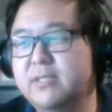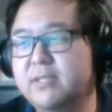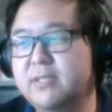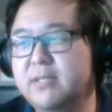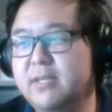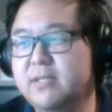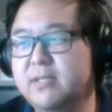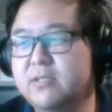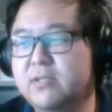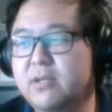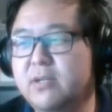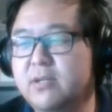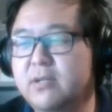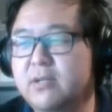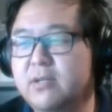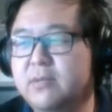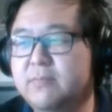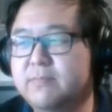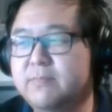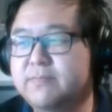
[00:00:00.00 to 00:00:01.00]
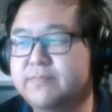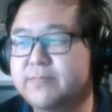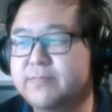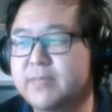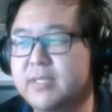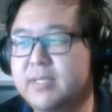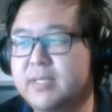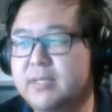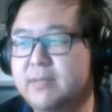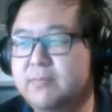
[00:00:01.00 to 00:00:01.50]
Kickstarter
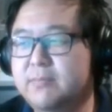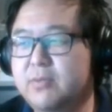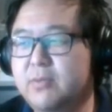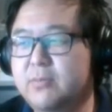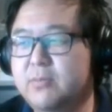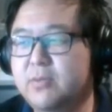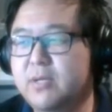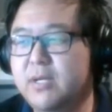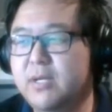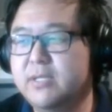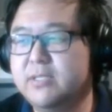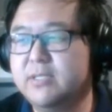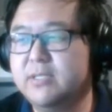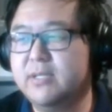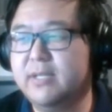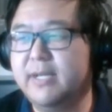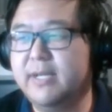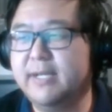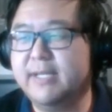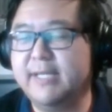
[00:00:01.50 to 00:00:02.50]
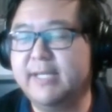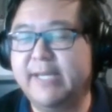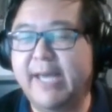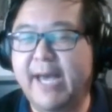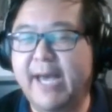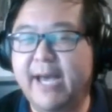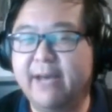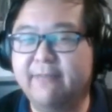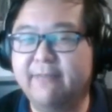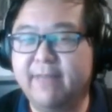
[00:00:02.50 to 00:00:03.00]
promo cards, they'll likely
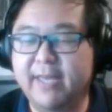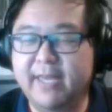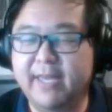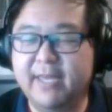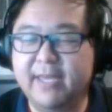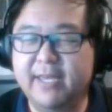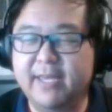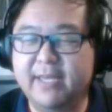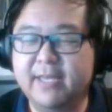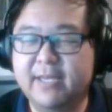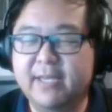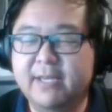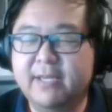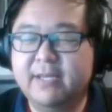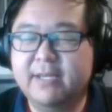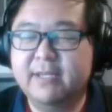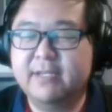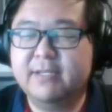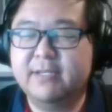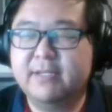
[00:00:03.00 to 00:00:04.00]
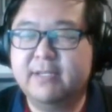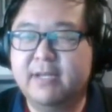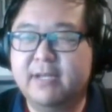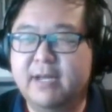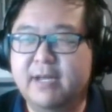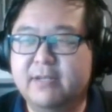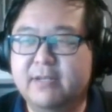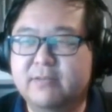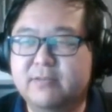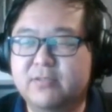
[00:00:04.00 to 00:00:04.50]
have a
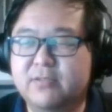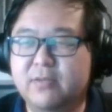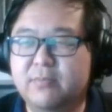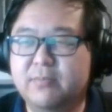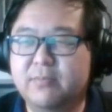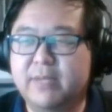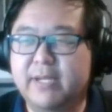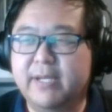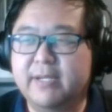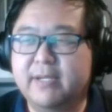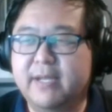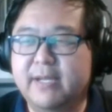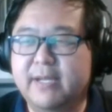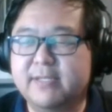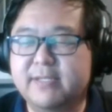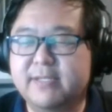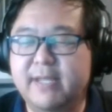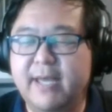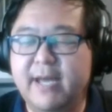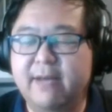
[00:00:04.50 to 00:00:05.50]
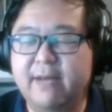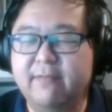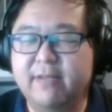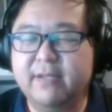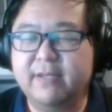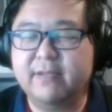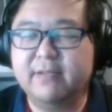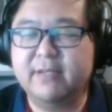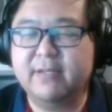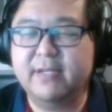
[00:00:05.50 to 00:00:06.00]
so playing decks, they have like
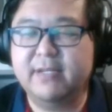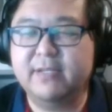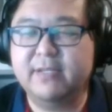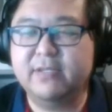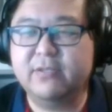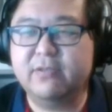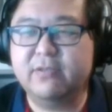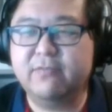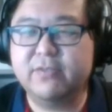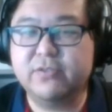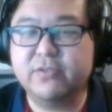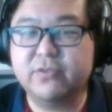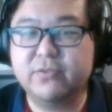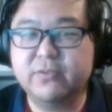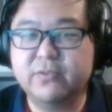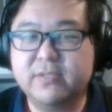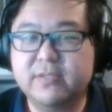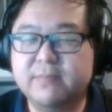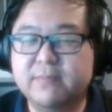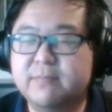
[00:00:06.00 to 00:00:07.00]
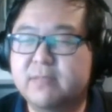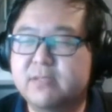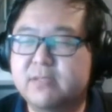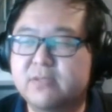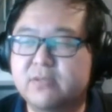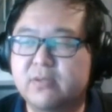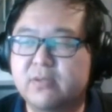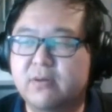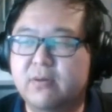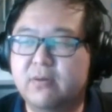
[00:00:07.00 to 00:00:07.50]
the different suits,
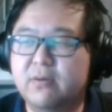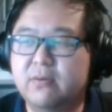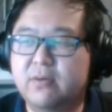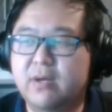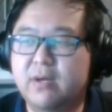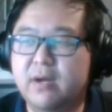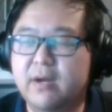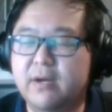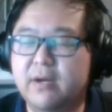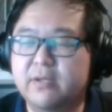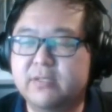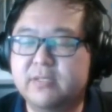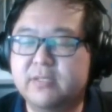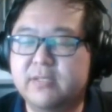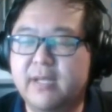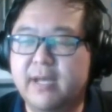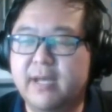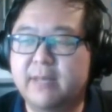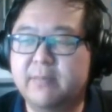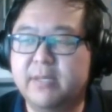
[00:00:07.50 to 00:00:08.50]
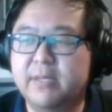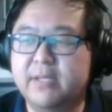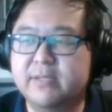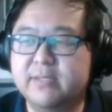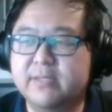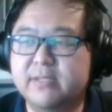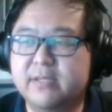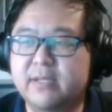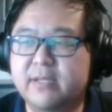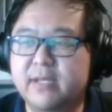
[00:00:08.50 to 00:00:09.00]
so hearts, diamonds,
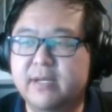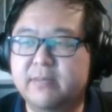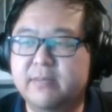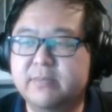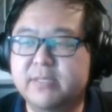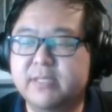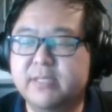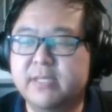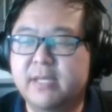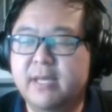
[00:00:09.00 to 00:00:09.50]
clubs,